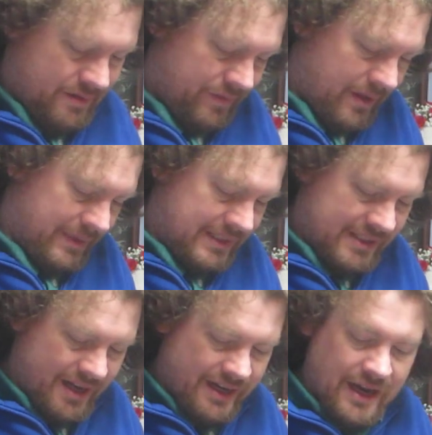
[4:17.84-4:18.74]
I'm
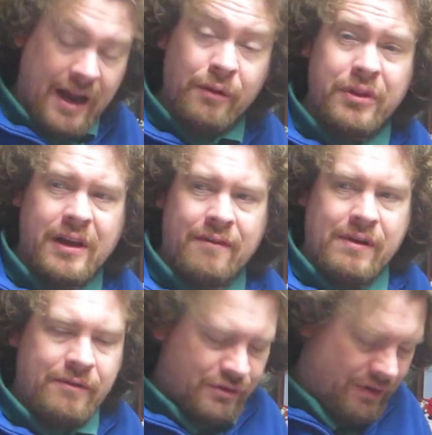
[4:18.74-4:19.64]
excited. I don't think I've
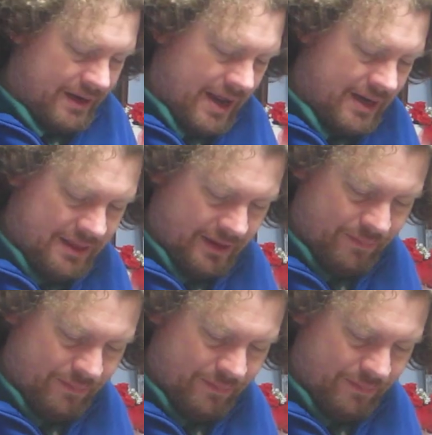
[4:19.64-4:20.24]
ever tried anything